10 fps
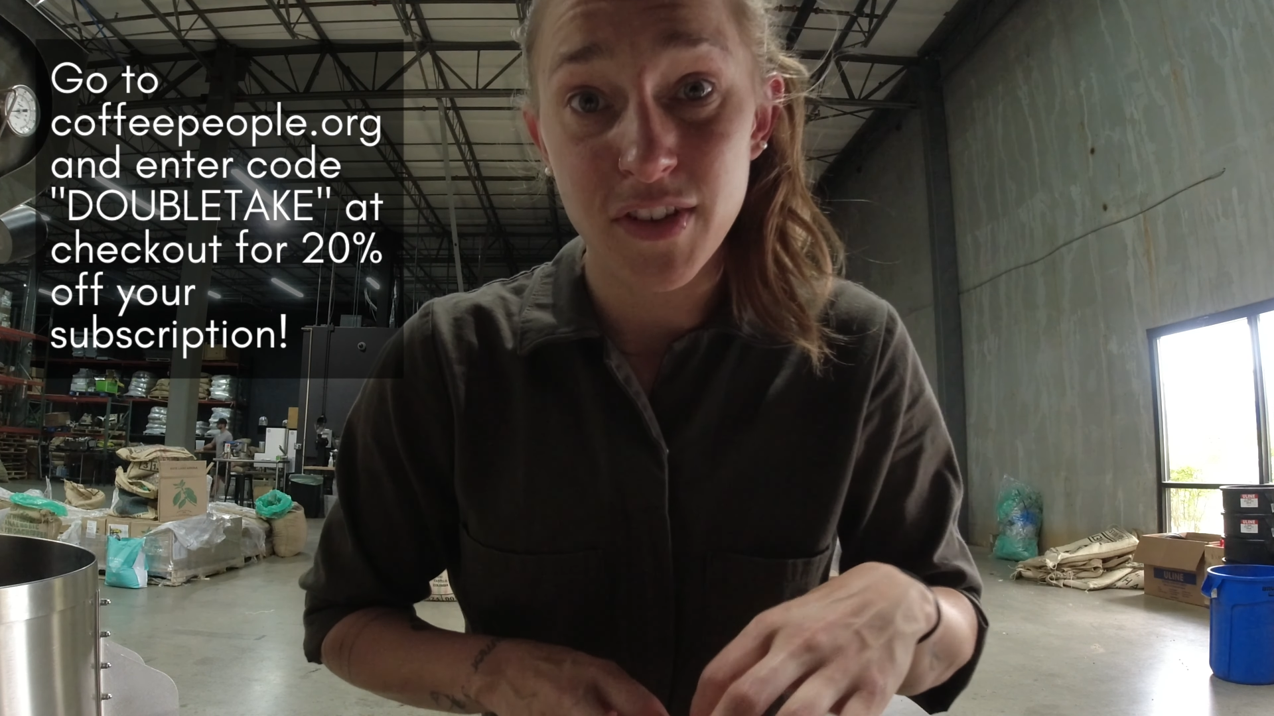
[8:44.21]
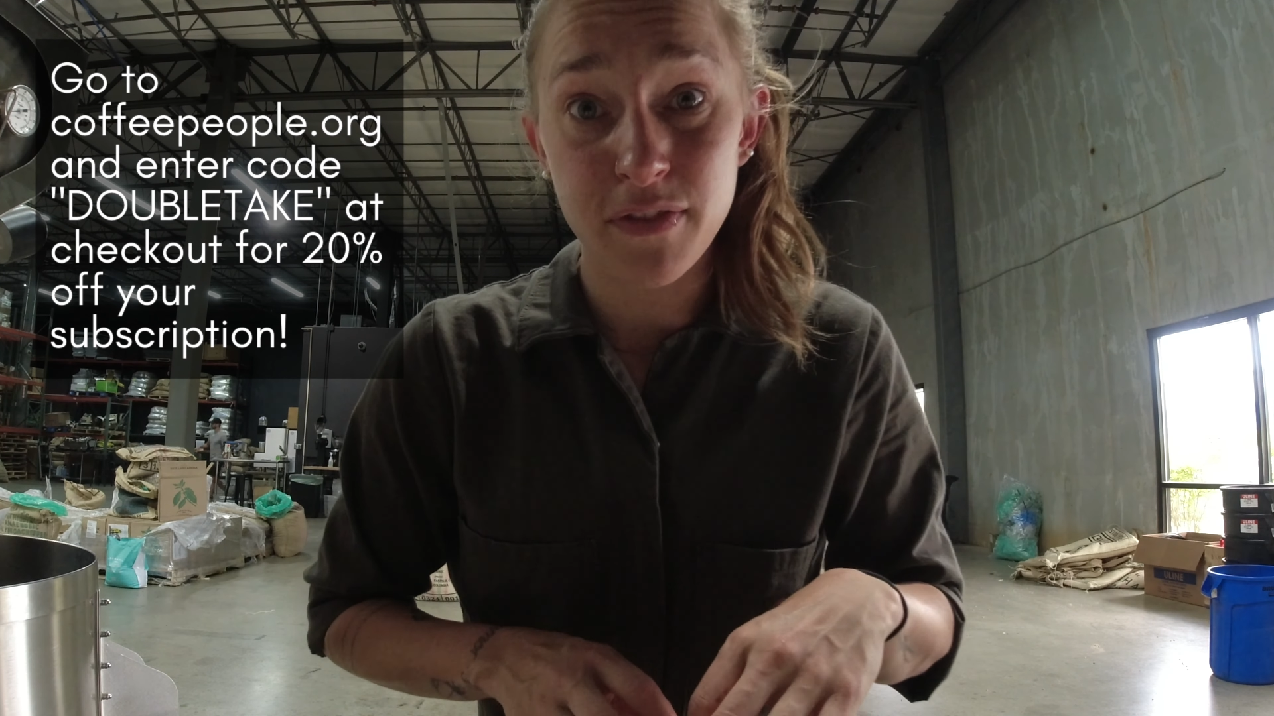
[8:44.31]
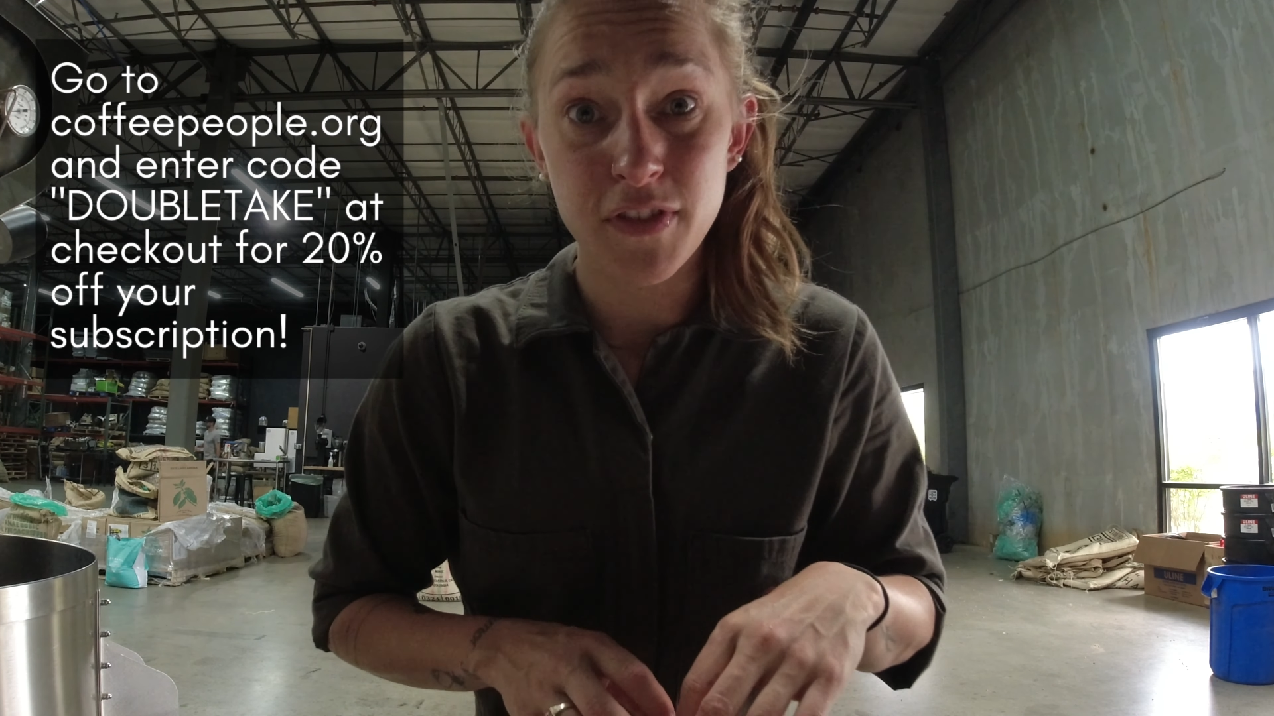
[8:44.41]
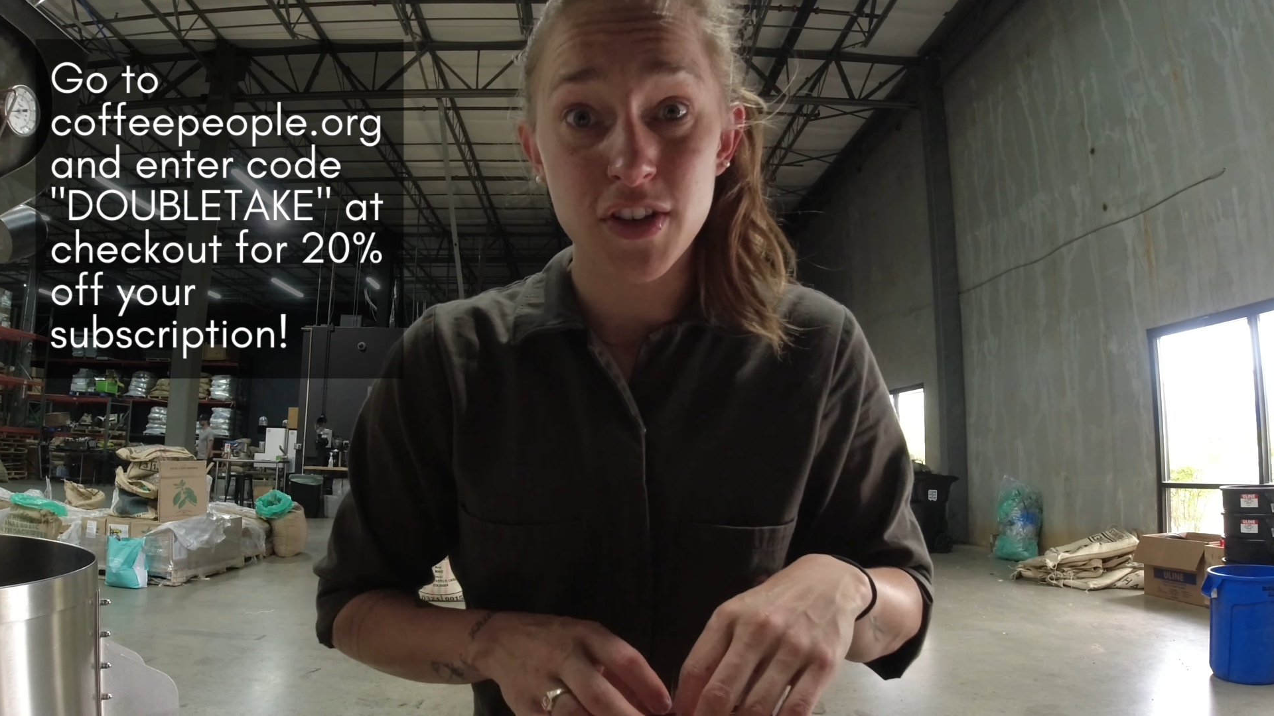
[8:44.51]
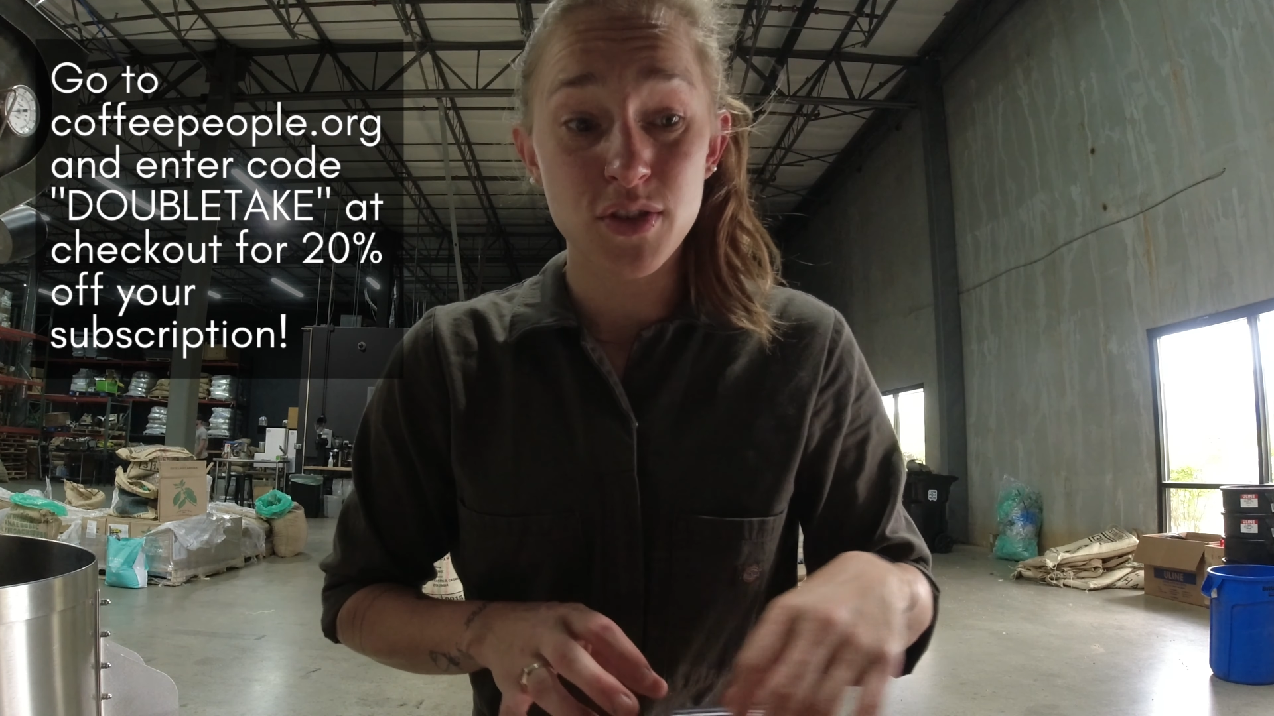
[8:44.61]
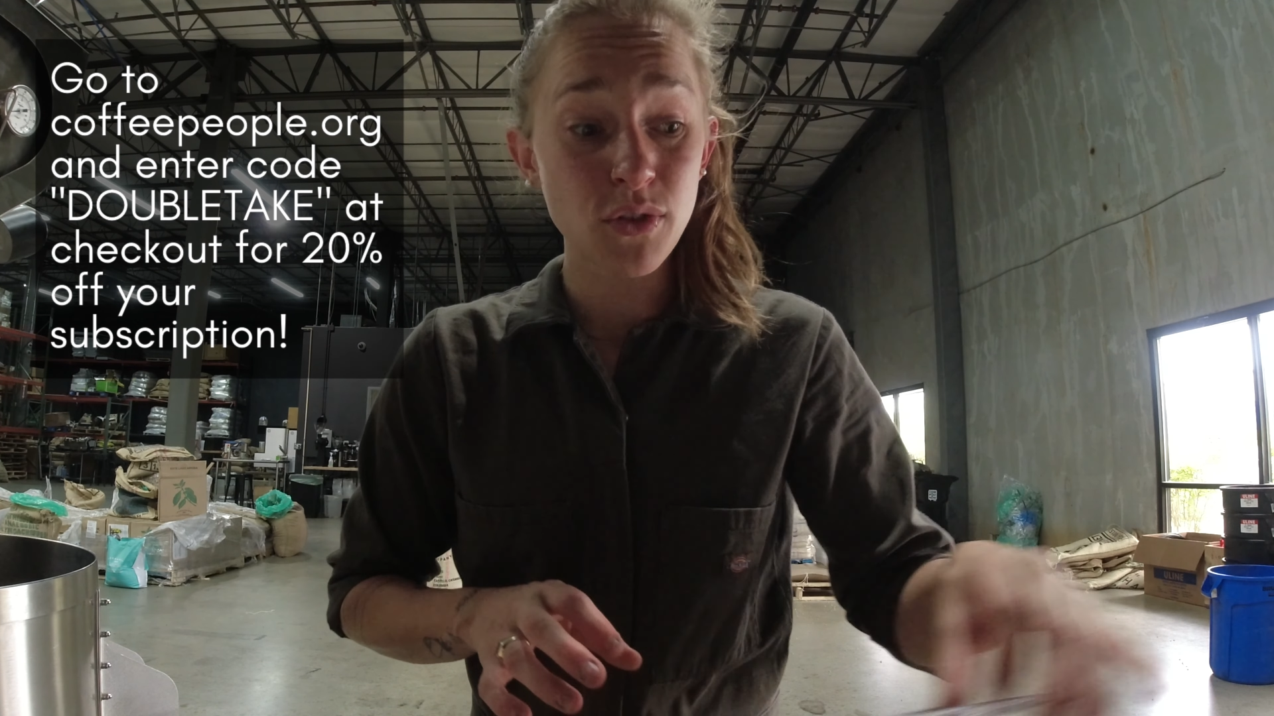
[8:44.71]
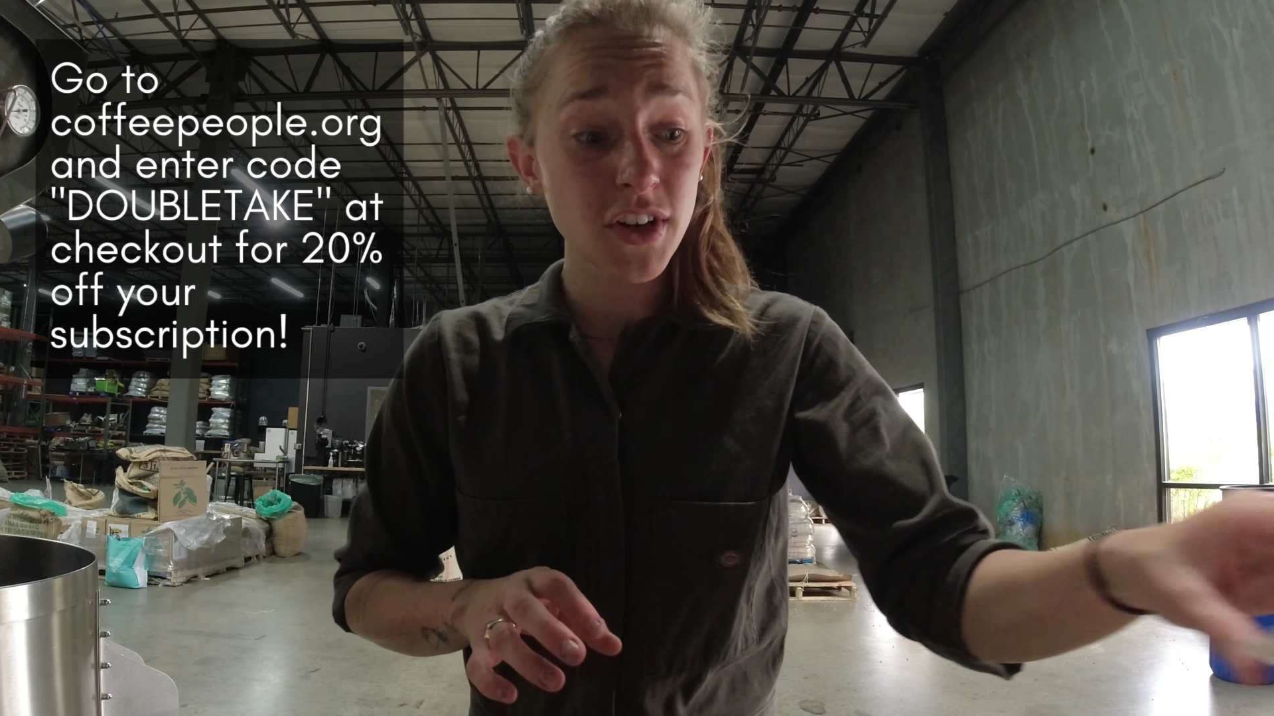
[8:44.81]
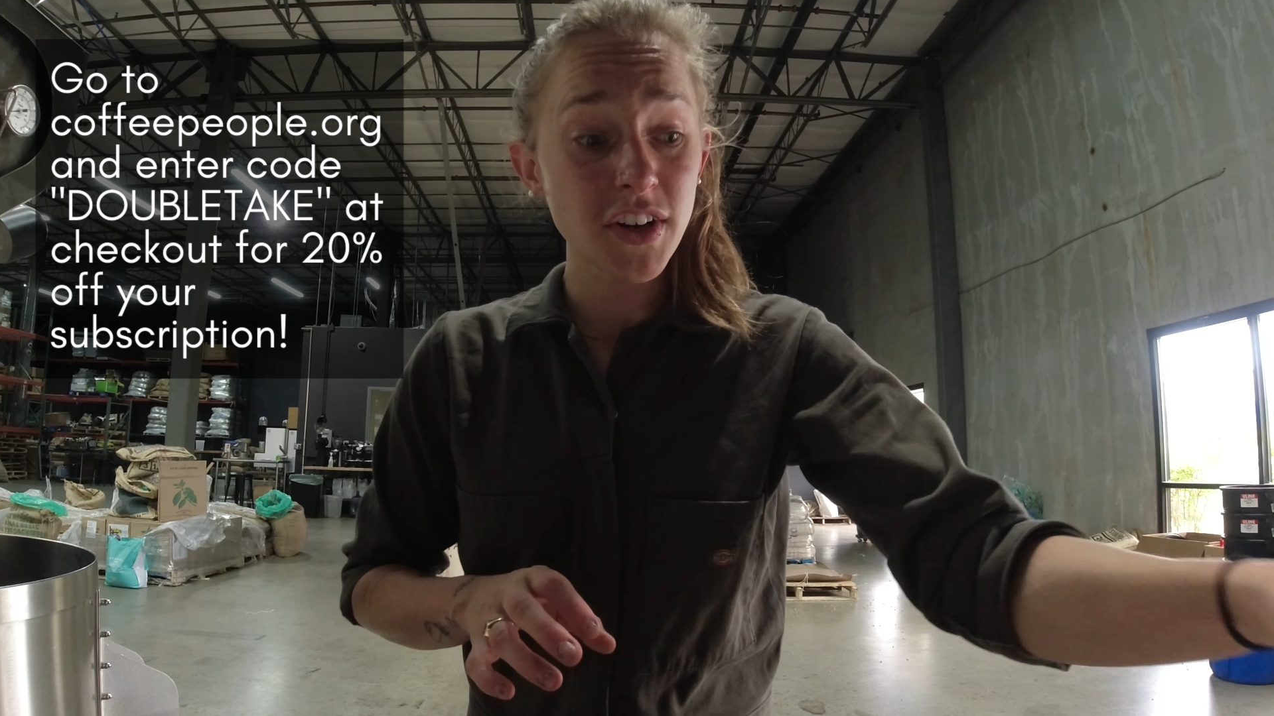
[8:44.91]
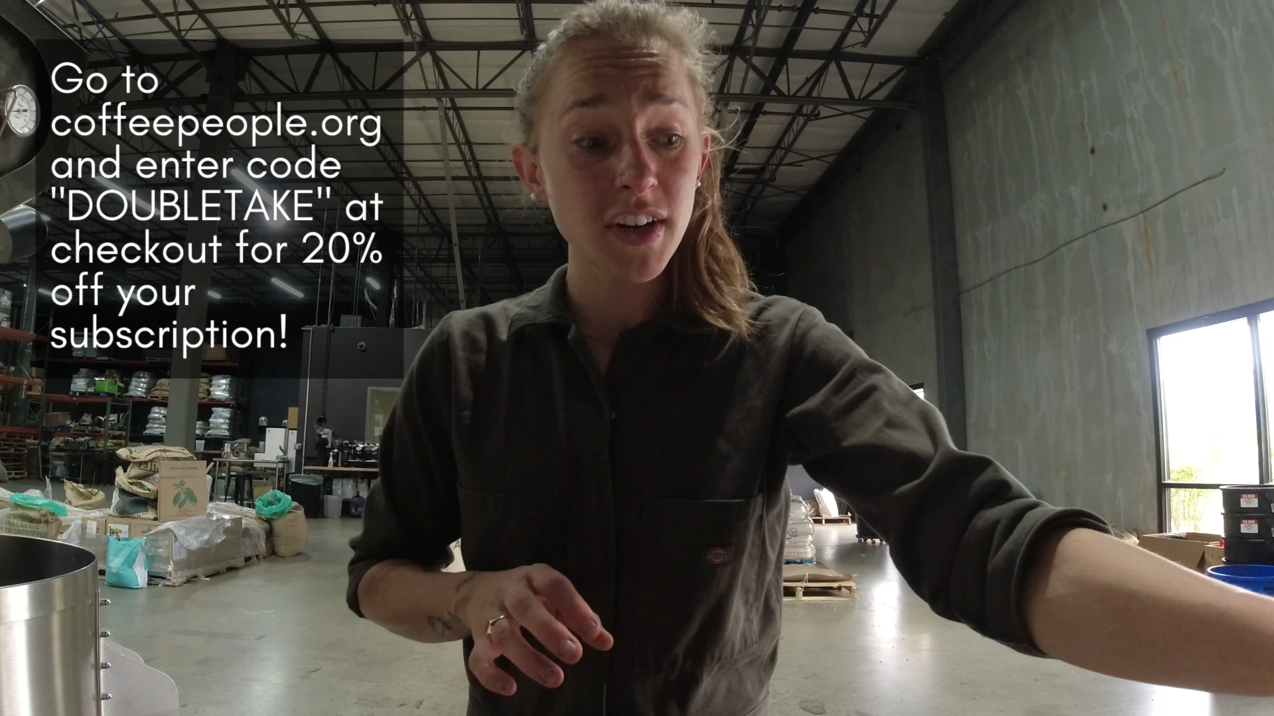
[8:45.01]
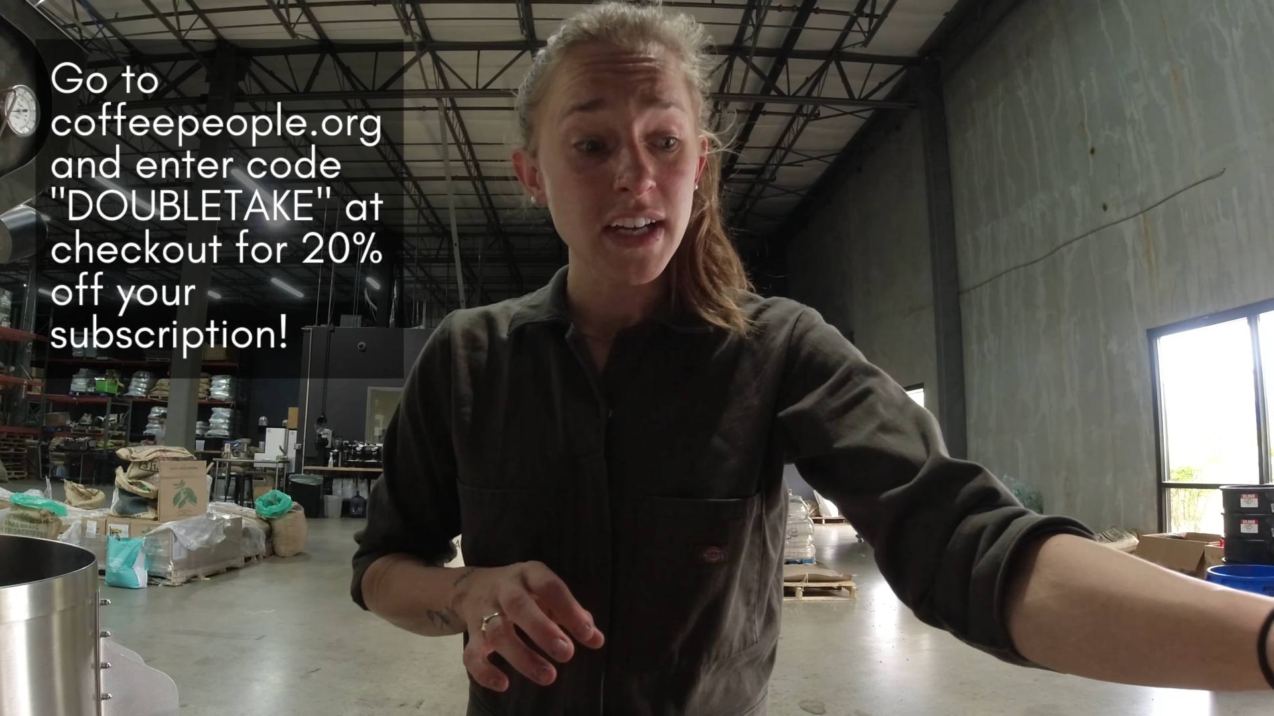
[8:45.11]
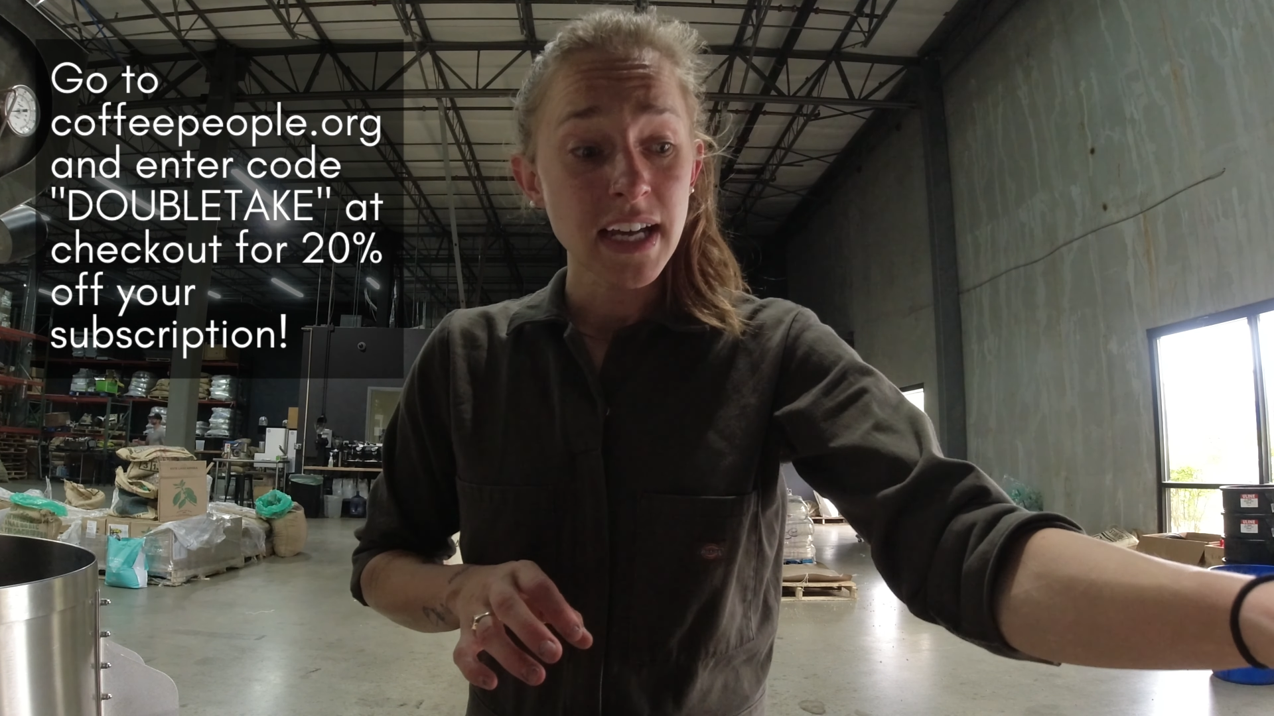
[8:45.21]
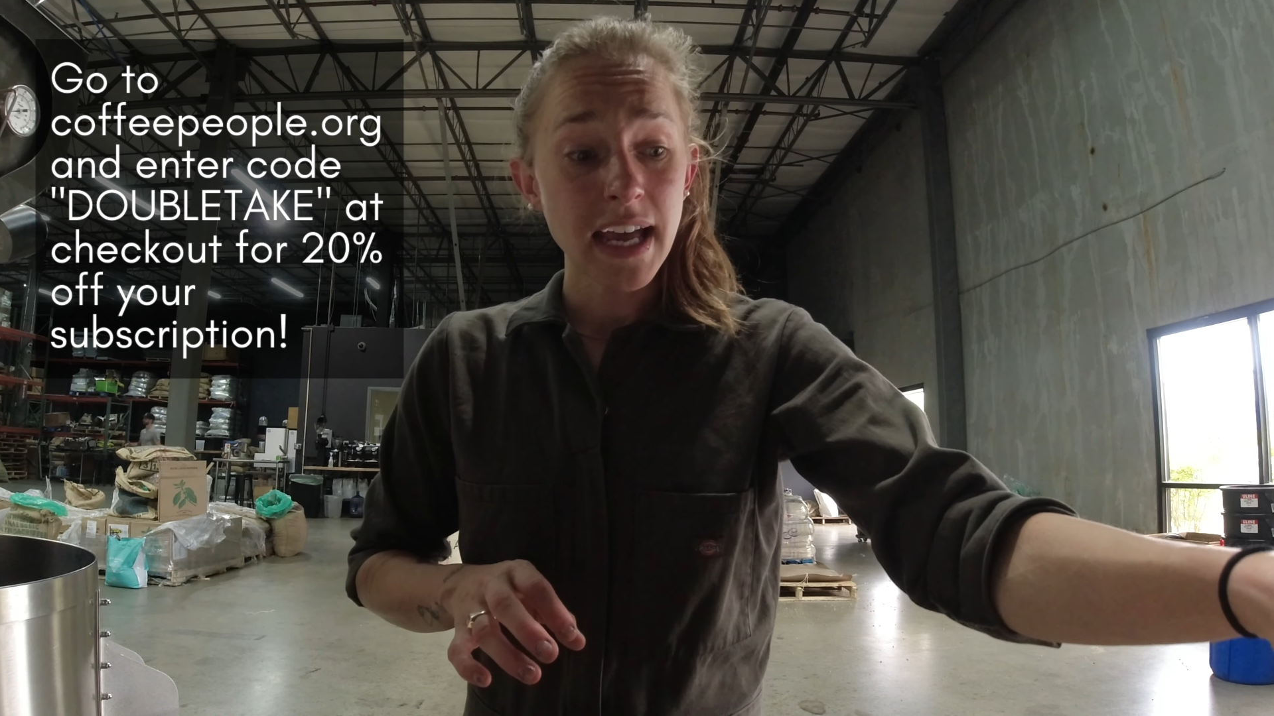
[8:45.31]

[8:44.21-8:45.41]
your first order.